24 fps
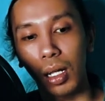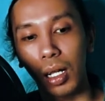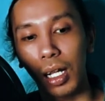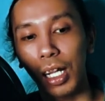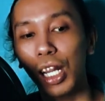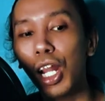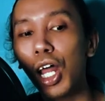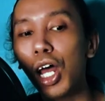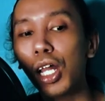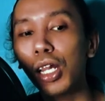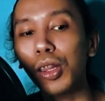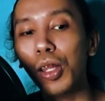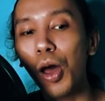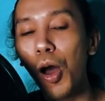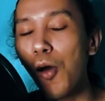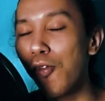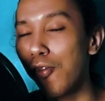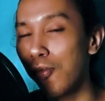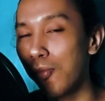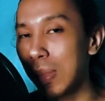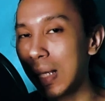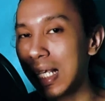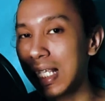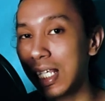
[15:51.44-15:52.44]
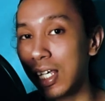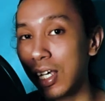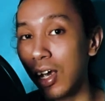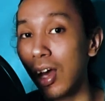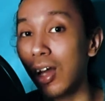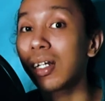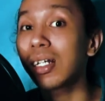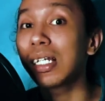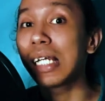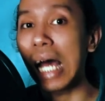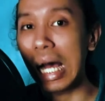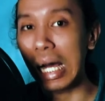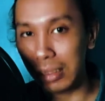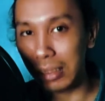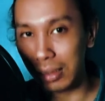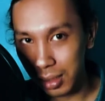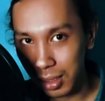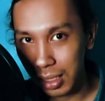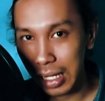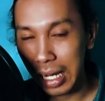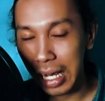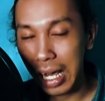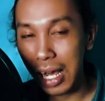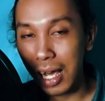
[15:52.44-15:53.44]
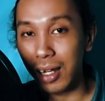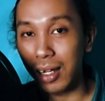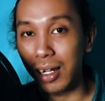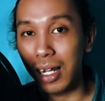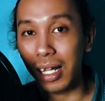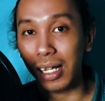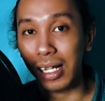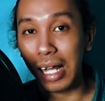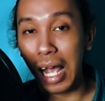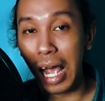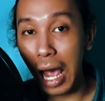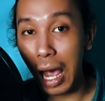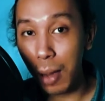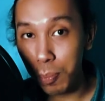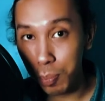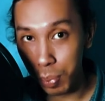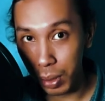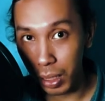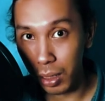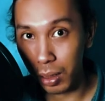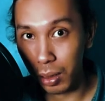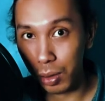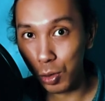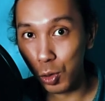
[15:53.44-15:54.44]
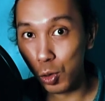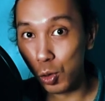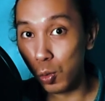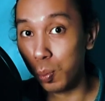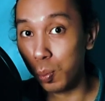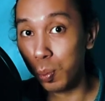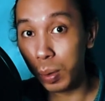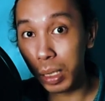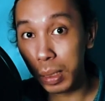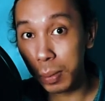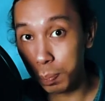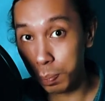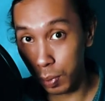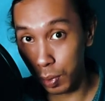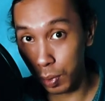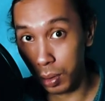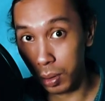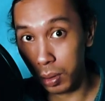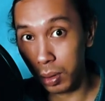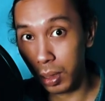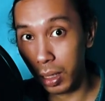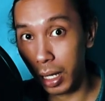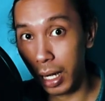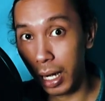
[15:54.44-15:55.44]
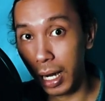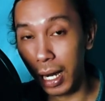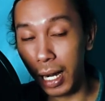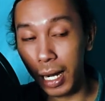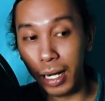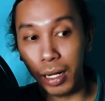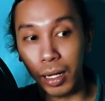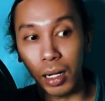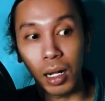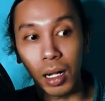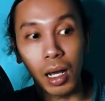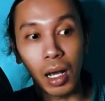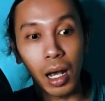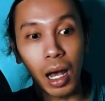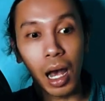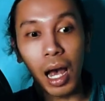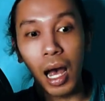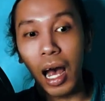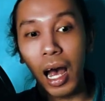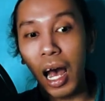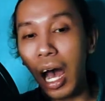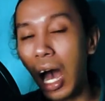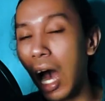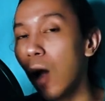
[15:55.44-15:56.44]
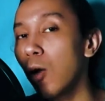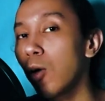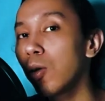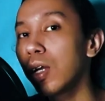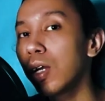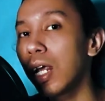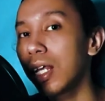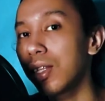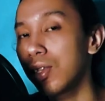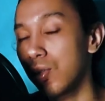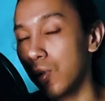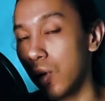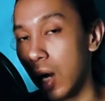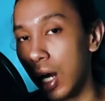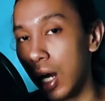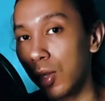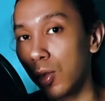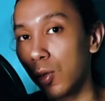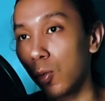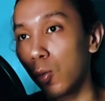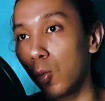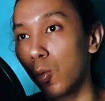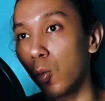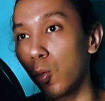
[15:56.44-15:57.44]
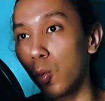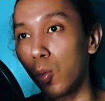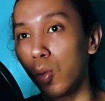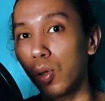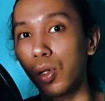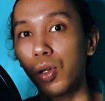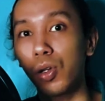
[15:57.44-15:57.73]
lot of misconduct that happen to people, and how they try to